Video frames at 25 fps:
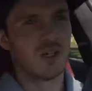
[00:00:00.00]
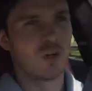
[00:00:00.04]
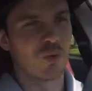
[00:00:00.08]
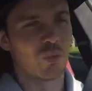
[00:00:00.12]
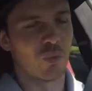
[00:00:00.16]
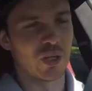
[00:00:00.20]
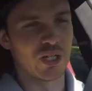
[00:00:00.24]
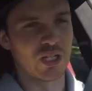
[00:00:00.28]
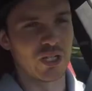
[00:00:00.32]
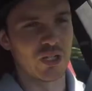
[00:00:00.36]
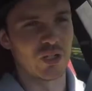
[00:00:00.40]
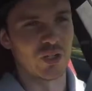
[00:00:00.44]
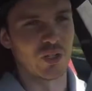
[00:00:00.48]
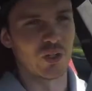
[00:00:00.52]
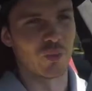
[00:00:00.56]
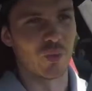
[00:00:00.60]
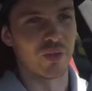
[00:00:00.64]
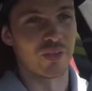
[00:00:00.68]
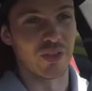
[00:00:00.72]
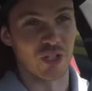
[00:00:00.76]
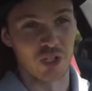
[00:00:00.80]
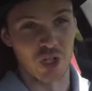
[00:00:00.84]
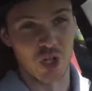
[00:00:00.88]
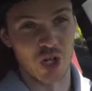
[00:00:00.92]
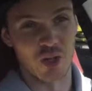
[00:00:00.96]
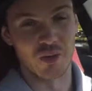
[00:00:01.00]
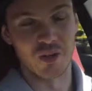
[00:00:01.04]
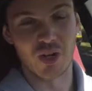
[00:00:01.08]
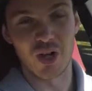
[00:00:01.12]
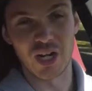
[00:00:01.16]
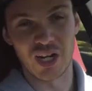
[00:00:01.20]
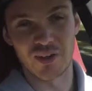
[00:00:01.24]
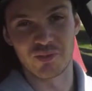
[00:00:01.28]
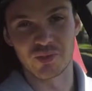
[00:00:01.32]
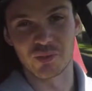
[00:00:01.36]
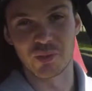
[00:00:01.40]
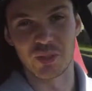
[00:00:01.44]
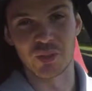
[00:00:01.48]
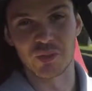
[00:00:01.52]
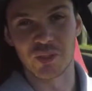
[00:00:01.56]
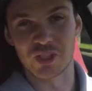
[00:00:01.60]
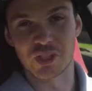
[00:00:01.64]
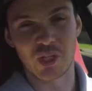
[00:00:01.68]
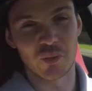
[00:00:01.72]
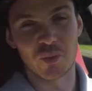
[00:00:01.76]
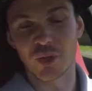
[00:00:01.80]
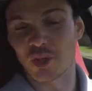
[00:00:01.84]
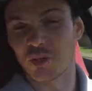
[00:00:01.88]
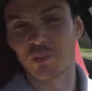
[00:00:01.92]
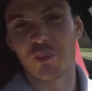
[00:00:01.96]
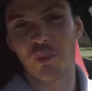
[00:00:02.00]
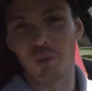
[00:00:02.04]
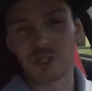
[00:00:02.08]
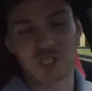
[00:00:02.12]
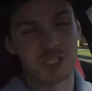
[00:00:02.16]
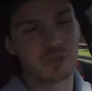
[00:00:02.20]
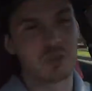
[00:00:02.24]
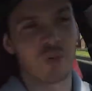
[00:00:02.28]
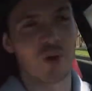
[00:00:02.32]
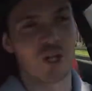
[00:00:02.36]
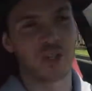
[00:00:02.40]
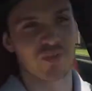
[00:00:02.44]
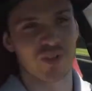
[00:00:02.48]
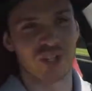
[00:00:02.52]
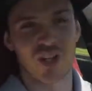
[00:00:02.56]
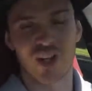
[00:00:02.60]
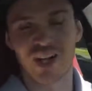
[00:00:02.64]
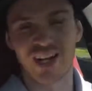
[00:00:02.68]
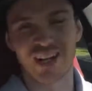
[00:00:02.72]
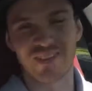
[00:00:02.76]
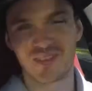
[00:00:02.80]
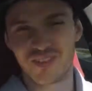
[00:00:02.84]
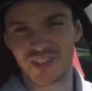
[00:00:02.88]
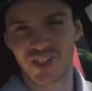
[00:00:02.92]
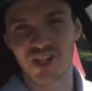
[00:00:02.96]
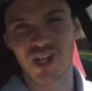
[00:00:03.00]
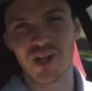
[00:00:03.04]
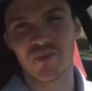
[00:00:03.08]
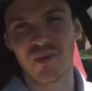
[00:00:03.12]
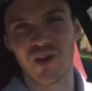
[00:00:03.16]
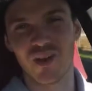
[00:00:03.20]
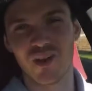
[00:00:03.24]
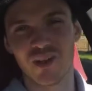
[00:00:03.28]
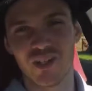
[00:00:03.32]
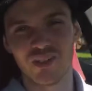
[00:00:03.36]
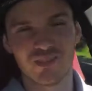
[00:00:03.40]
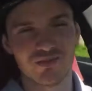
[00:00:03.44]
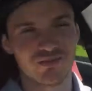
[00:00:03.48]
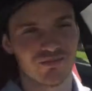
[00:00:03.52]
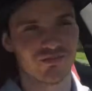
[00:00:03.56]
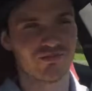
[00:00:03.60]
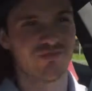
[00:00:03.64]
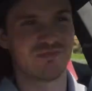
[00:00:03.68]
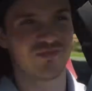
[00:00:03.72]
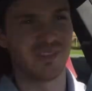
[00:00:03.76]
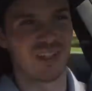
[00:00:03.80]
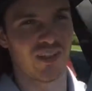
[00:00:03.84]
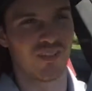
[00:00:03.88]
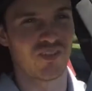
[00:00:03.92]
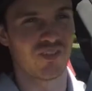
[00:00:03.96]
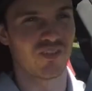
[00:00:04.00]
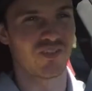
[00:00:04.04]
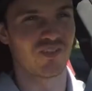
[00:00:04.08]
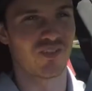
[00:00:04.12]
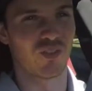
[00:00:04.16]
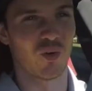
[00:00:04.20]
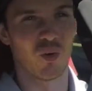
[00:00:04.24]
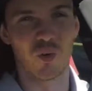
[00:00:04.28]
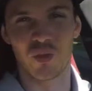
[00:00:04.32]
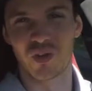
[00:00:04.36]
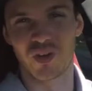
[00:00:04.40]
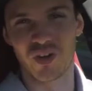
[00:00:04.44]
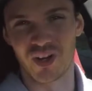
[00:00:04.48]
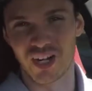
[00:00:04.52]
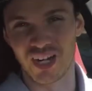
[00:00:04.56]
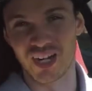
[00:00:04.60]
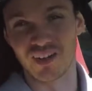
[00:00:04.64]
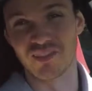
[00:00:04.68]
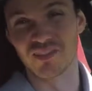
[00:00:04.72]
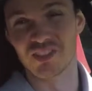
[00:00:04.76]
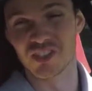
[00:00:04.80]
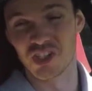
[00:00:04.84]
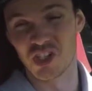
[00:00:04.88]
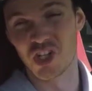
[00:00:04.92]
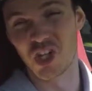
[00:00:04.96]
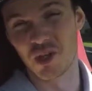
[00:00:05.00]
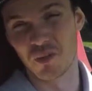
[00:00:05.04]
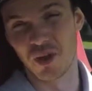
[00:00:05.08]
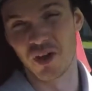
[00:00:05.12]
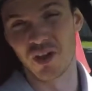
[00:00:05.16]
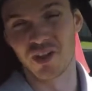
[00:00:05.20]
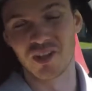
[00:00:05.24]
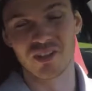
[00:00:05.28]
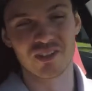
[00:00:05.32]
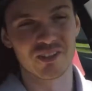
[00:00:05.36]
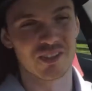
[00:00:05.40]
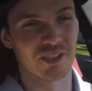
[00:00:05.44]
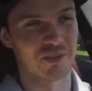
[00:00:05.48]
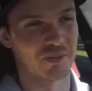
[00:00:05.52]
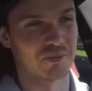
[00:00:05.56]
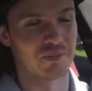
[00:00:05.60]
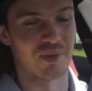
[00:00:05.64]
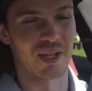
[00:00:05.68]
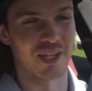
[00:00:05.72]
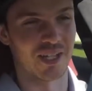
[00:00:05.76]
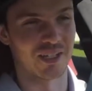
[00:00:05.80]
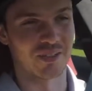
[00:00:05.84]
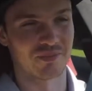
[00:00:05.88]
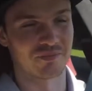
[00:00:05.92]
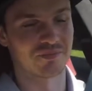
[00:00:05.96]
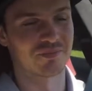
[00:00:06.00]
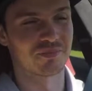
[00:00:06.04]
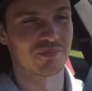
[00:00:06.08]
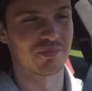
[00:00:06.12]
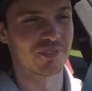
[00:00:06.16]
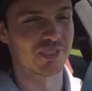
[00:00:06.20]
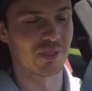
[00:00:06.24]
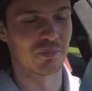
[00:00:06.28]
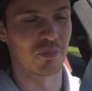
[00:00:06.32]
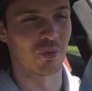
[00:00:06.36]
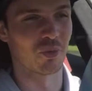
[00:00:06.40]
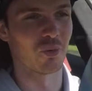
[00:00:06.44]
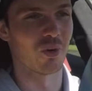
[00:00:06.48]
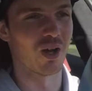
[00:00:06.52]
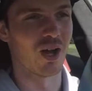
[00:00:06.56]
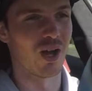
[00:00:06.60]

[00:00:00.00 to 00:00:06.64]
When the 911, it's like, what's the point of a 911 Turbo if all the 911s are turbo? To make it simple,